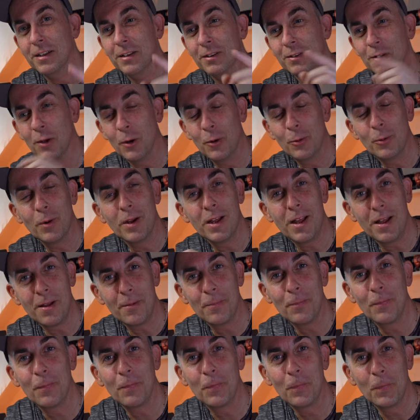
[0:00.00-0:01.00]
So
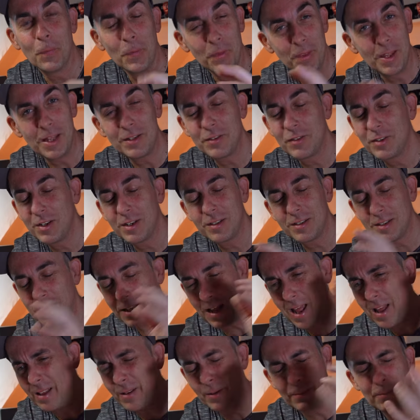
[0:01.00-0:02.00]
um, that's just
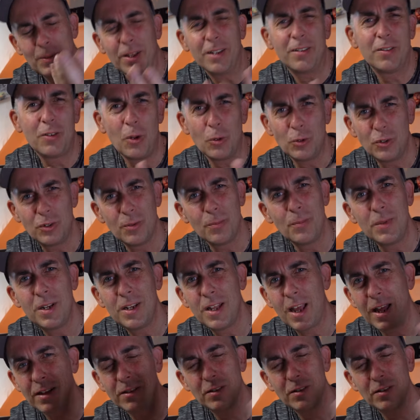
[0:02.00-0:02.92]
uh, social media.